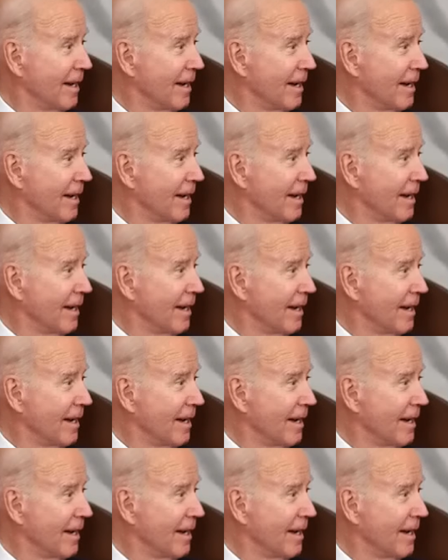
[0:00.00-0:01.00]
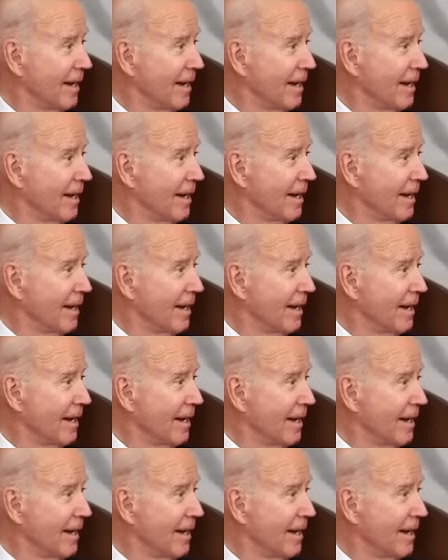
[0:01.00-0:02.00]

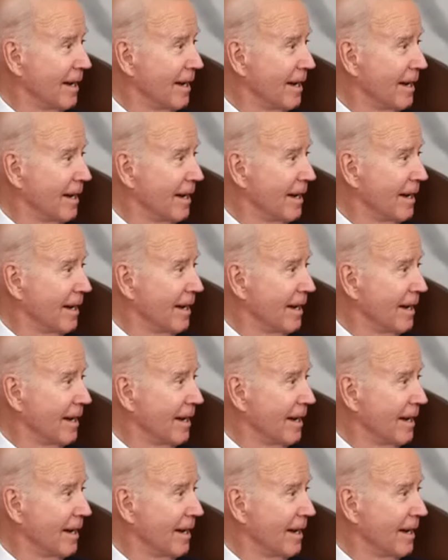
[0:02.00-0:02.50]
The person shown says nothing.